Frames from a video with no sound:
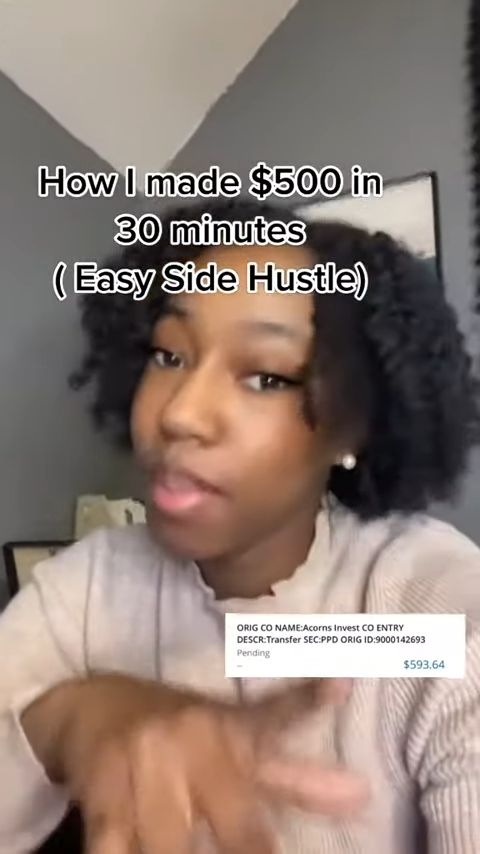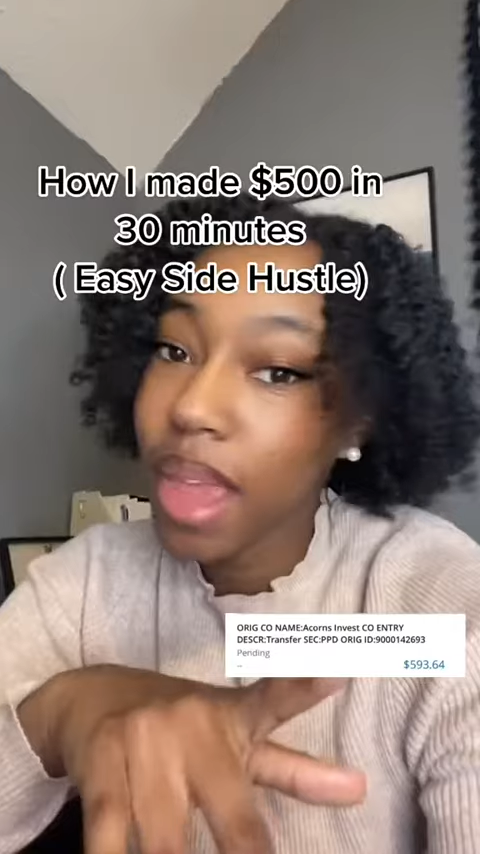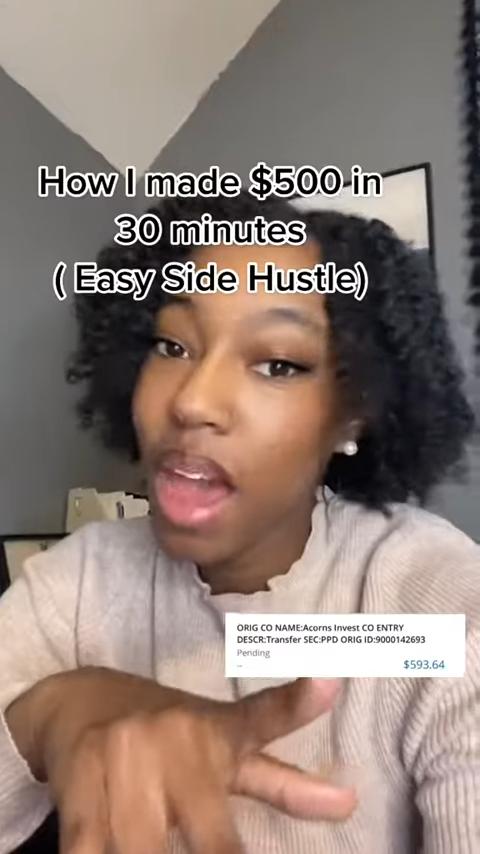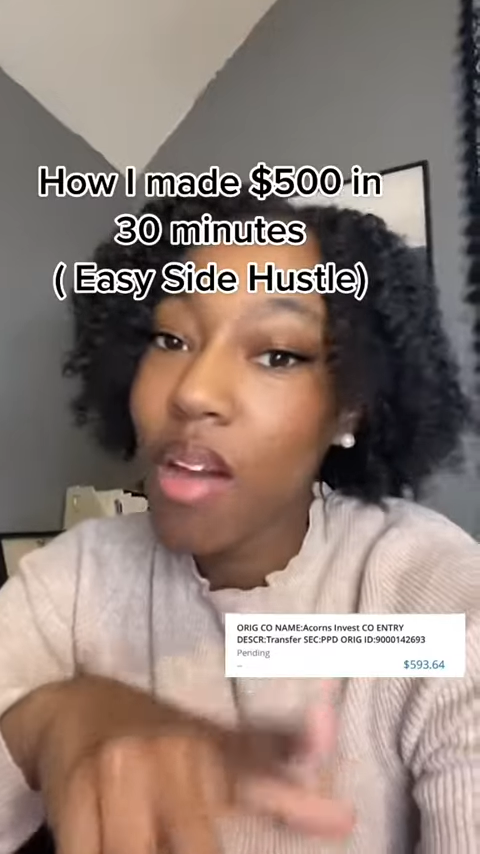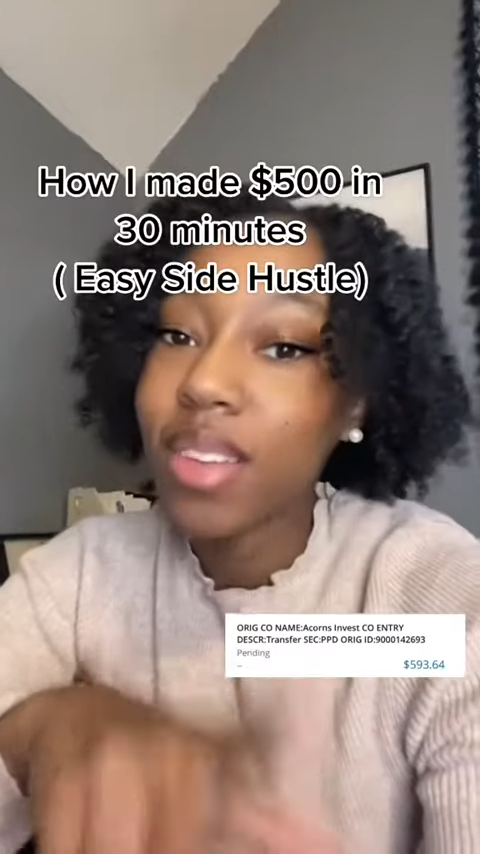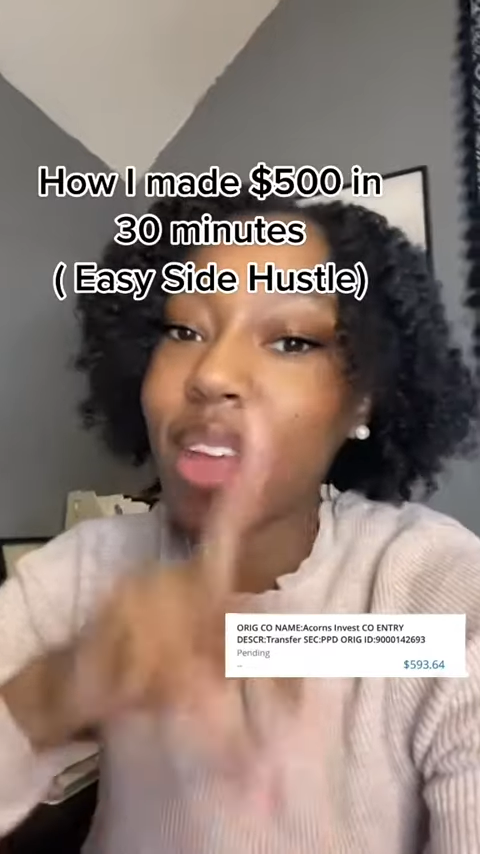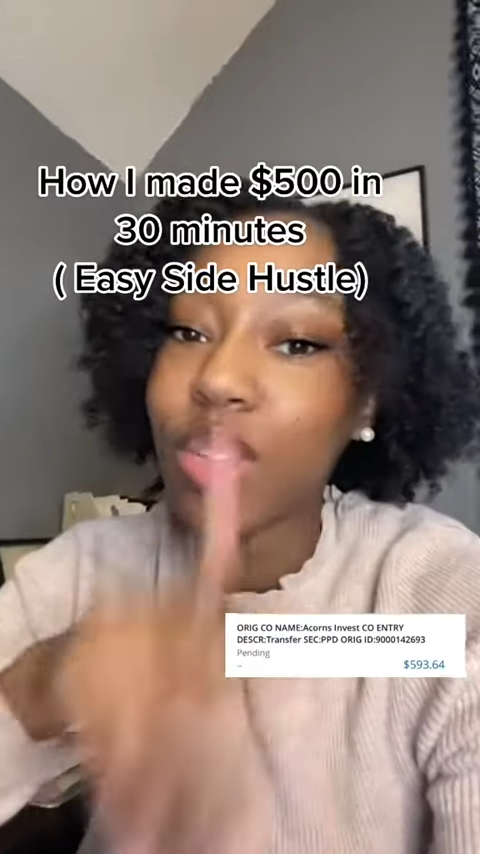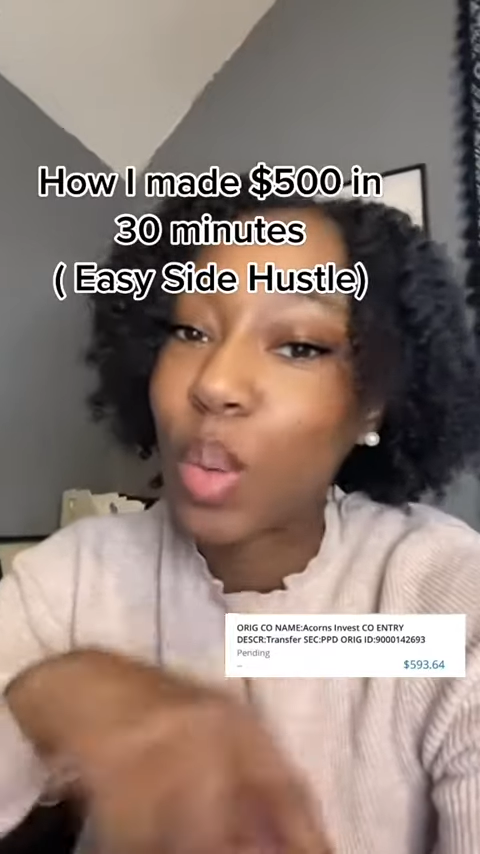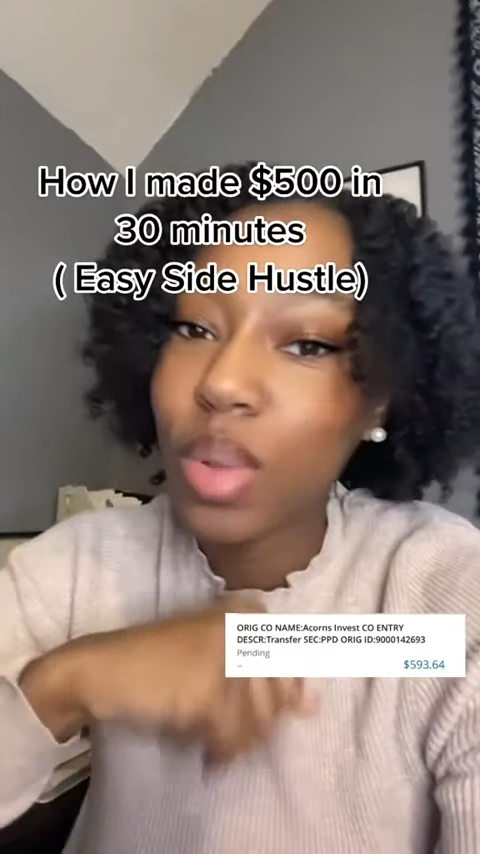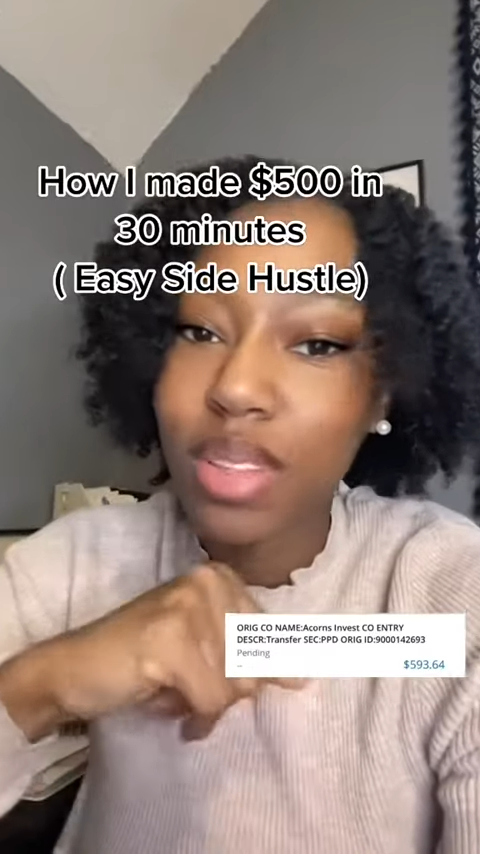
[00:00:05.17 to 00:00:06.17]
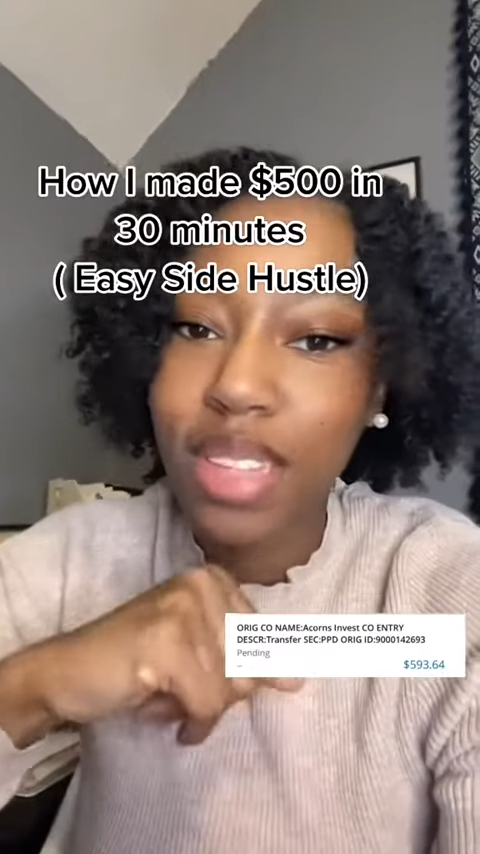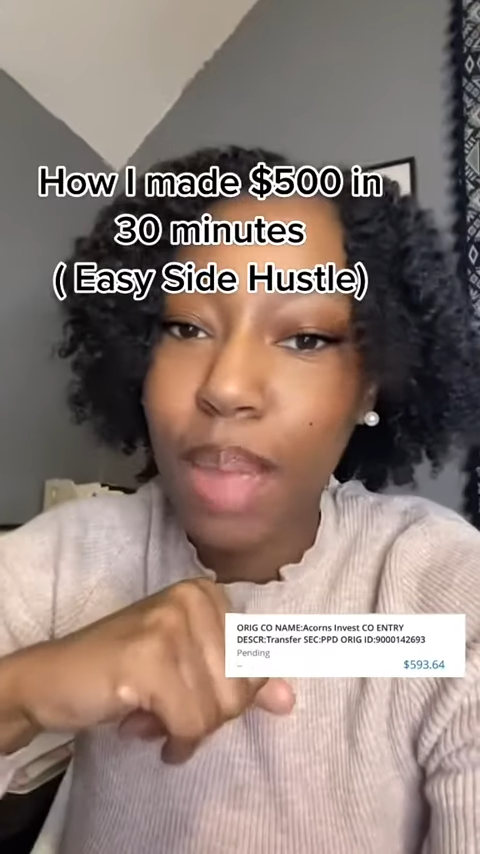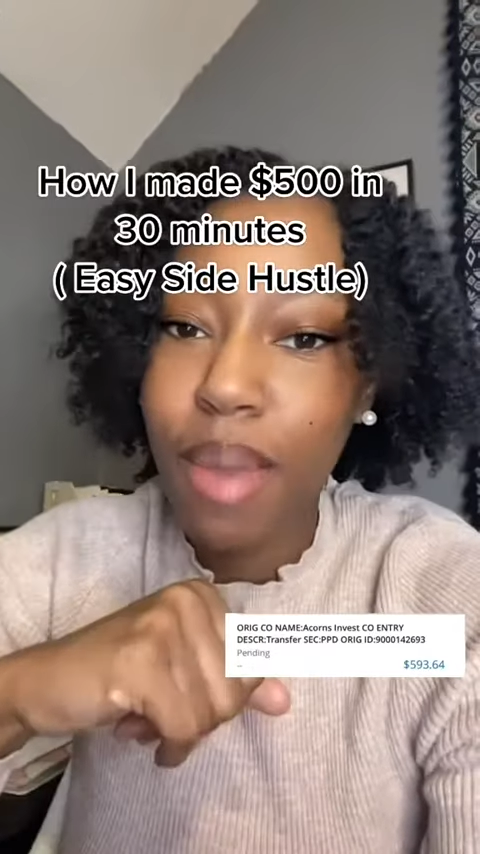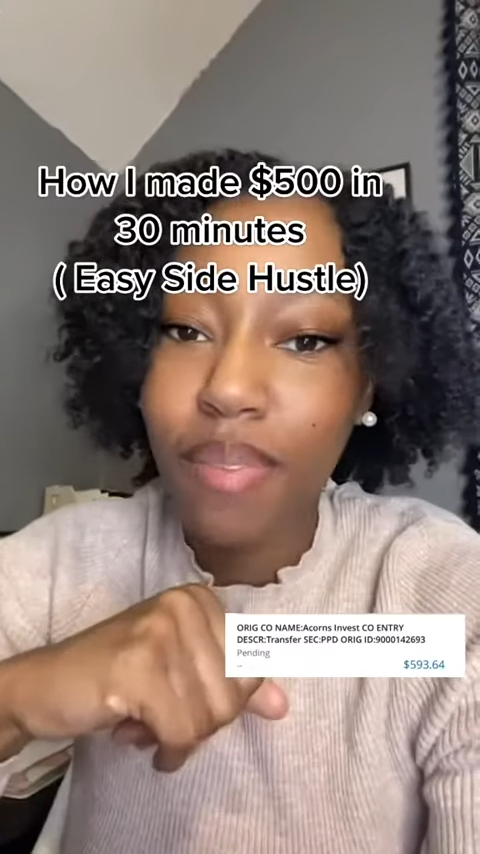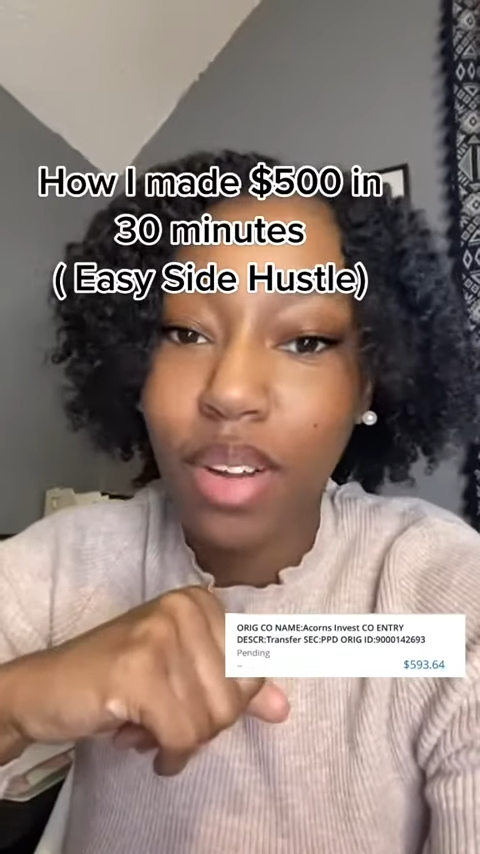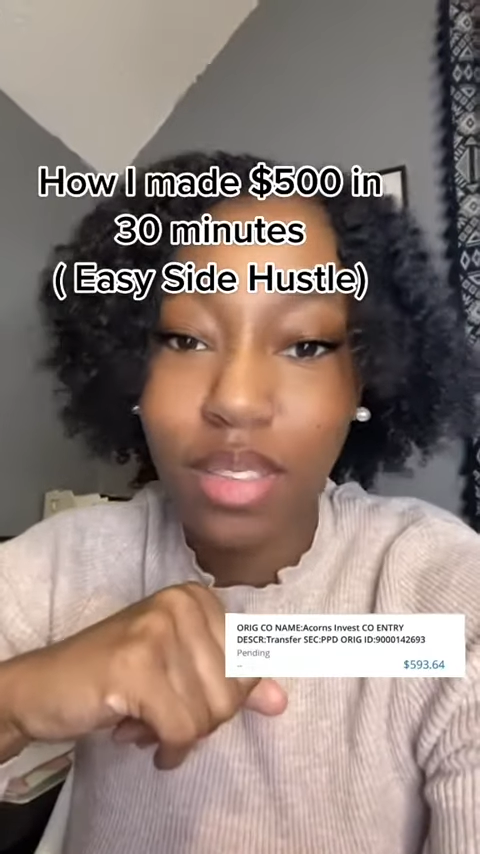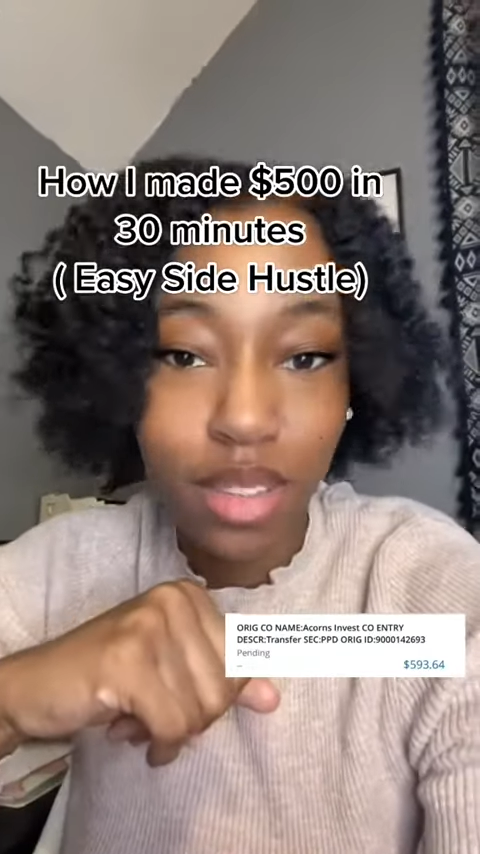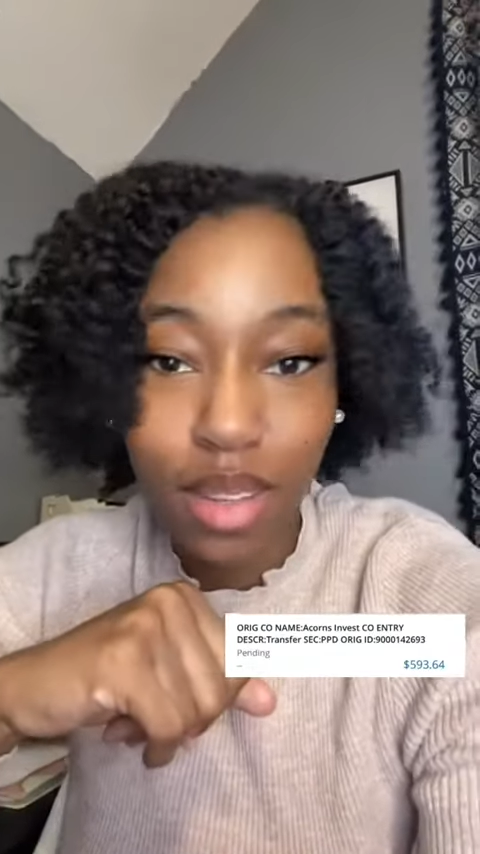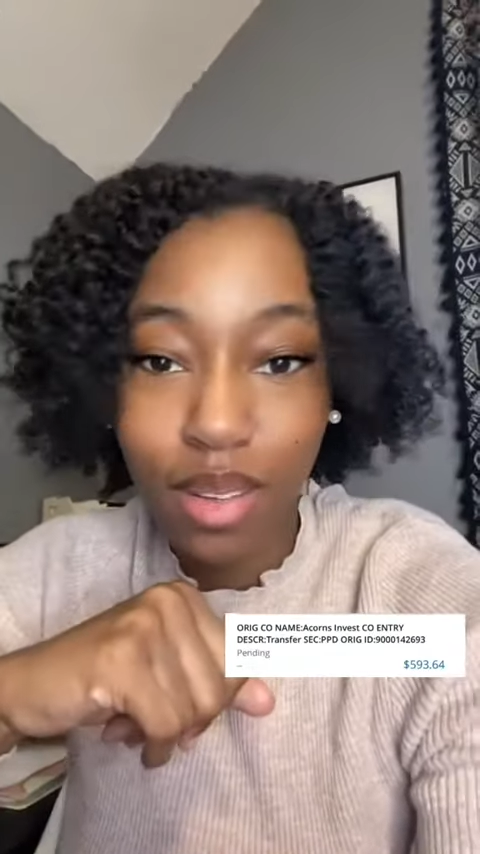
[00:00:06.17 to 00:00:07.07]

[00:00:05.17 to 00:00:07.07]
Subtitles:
hear me out, because I thought it was a scam at first.